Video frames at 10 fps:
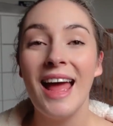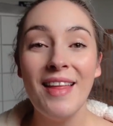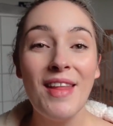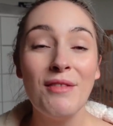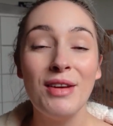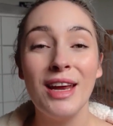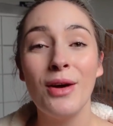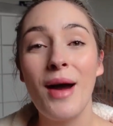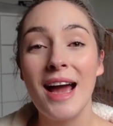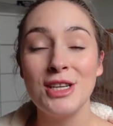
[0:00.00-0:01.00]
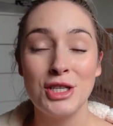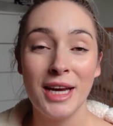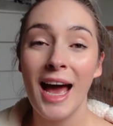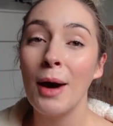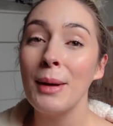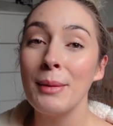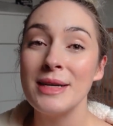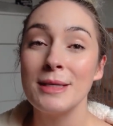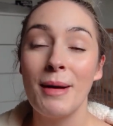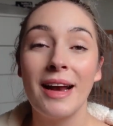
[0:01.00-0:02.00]
In that video, I share how I
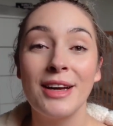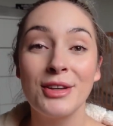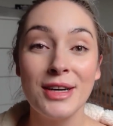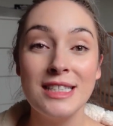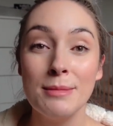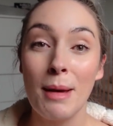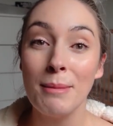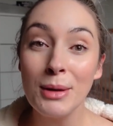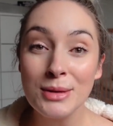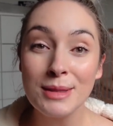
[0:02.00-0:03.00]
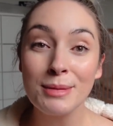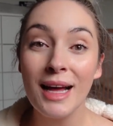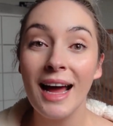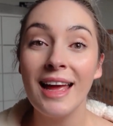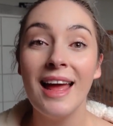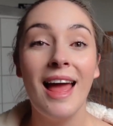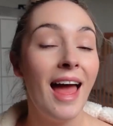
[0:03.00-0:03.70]
went about increasing my milk supply